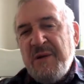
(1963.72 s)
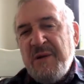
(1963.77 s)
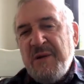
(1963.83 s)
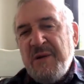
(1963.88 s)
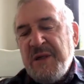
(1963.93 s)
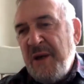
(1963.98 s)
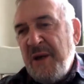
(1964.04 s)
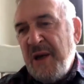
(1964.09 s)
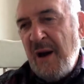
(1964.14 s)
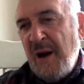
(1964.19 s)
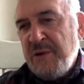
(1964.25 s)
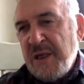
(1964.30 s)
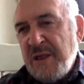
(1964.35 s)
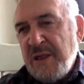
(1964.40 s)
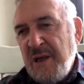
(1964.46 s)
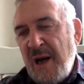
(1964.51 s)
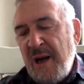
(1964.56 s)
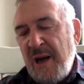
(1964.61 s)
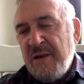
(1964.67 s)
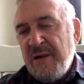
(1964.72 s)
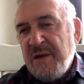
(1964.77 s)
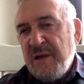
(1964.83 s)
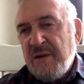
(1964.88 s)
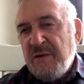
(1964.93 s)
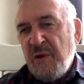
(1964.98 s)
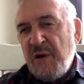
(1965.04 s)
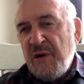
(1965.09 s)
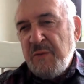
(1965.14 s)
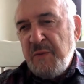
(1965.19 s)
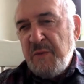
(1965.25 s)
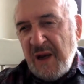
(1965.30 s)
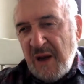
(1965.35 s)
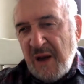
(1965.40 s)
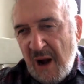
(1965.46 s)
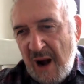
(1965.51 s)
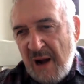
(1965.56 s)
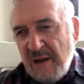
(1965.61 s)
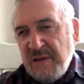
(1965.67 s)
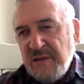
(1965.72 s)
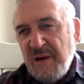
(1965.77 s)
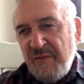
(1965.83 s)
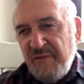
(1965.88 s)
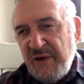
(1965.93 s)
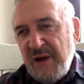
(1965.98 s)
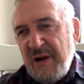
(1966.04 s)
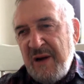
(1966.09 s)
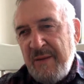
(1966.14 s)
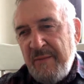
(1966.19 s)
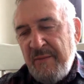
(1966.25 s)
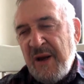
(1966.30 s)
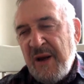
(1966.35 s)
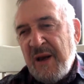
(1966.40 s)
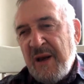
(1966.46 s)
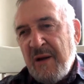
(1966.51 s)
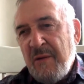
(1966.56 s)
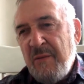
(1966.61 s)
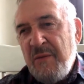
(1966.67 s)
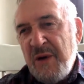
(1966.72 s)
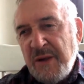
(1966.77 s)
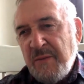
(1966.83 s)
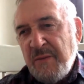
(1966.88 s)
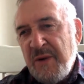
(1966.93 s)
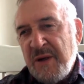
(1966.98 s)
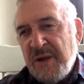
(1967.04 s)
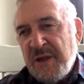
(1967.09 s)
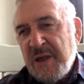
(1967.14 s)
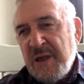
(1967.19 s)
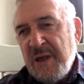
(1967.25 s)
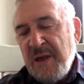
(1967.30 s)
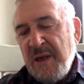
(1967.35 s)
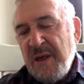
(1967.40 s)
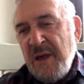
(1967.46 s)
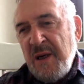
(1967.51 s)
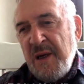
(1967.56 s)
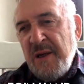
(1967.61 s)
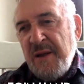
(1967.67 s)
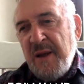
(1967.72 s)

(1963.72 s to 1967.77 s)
was, I mean, I always acknowledge it. It's because of the Limerick commitment